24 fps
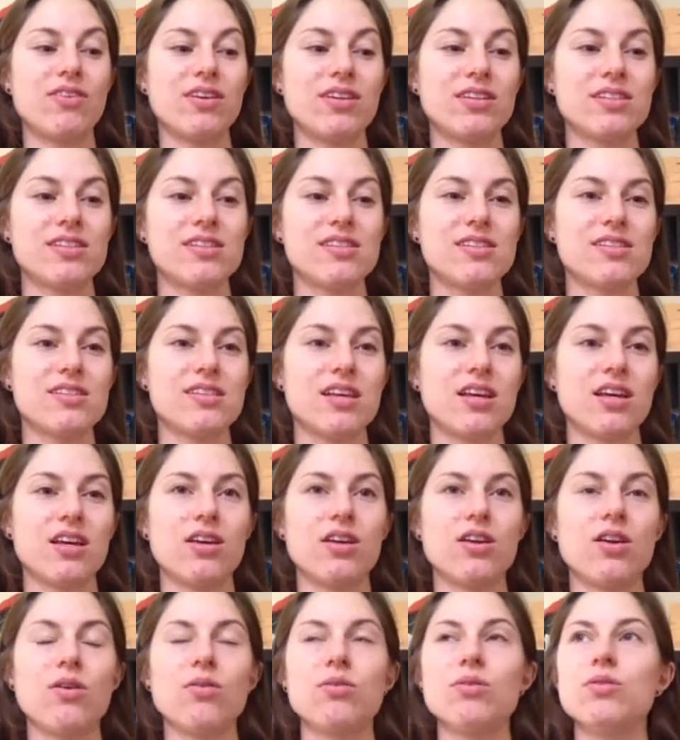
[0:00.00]
it's,
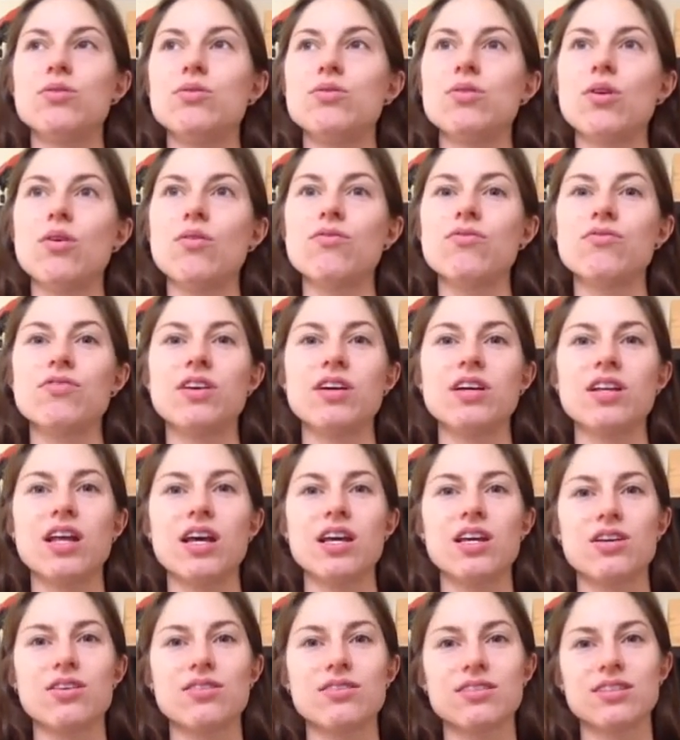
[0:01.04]
you don't feel
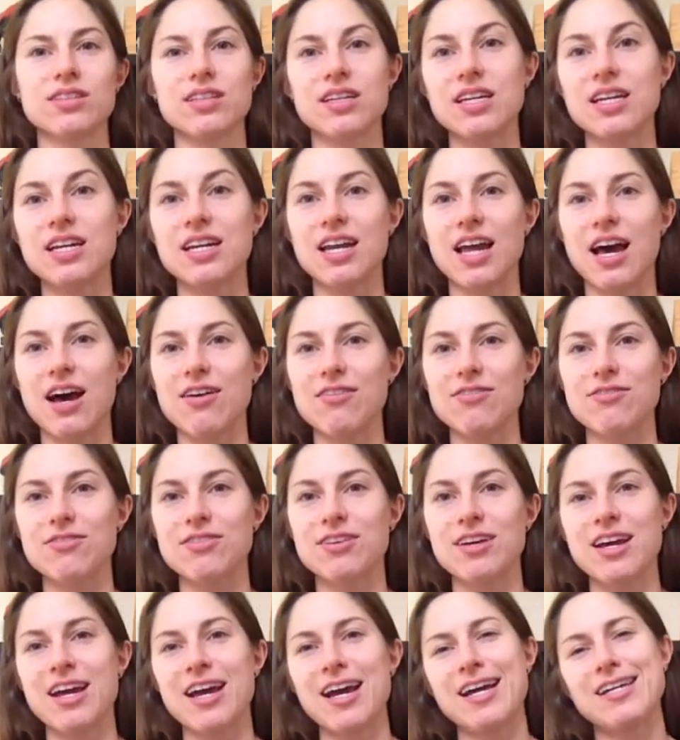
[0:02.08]
like you're lean enough,
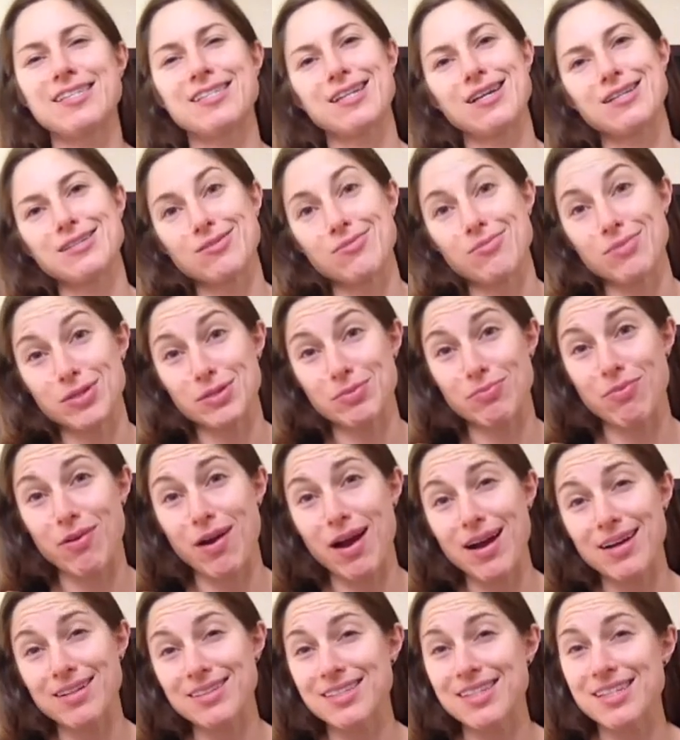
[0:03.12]
it's not so much
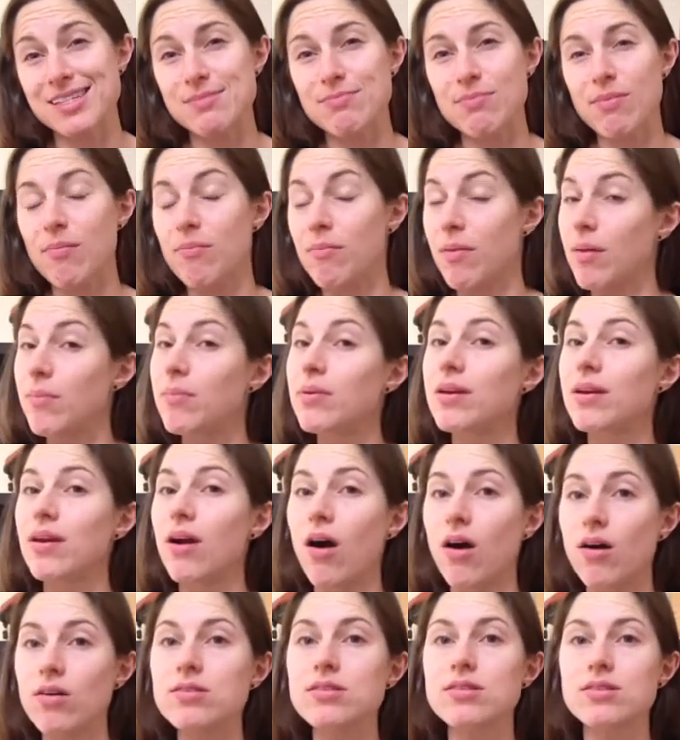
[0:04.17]
practice, but maybe
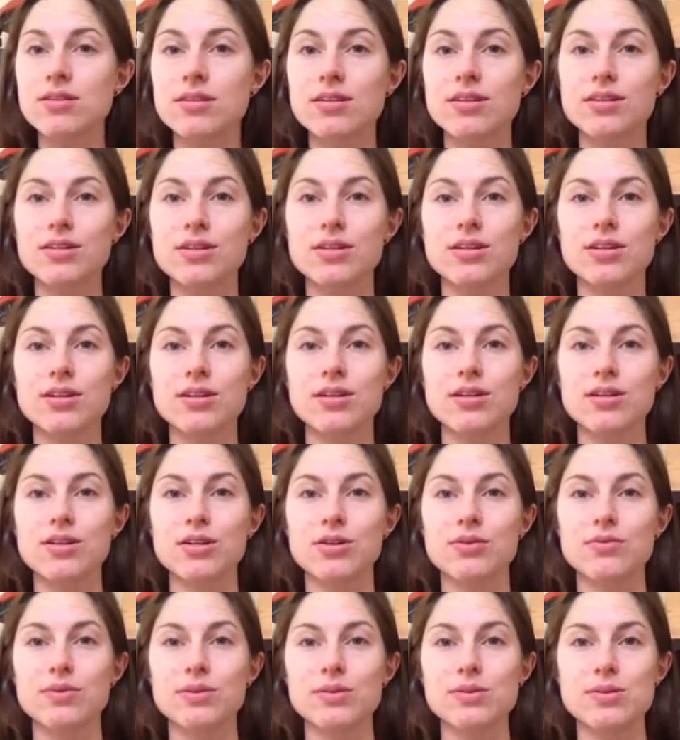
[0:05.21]
alter
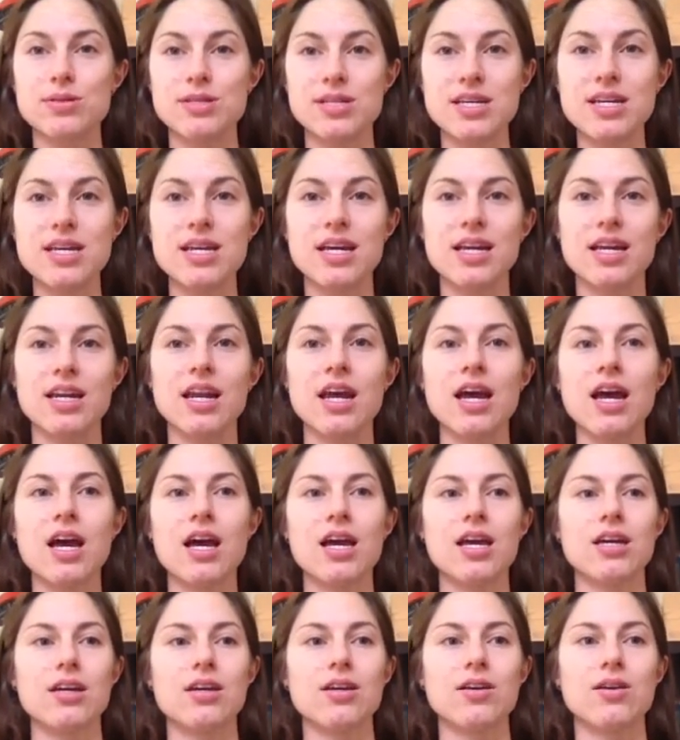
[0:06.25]
your routine.
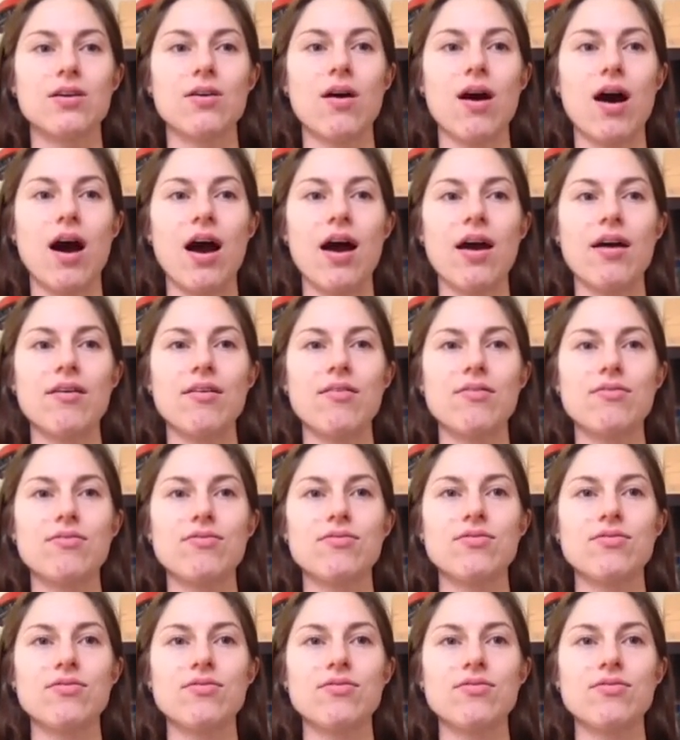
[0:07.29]
I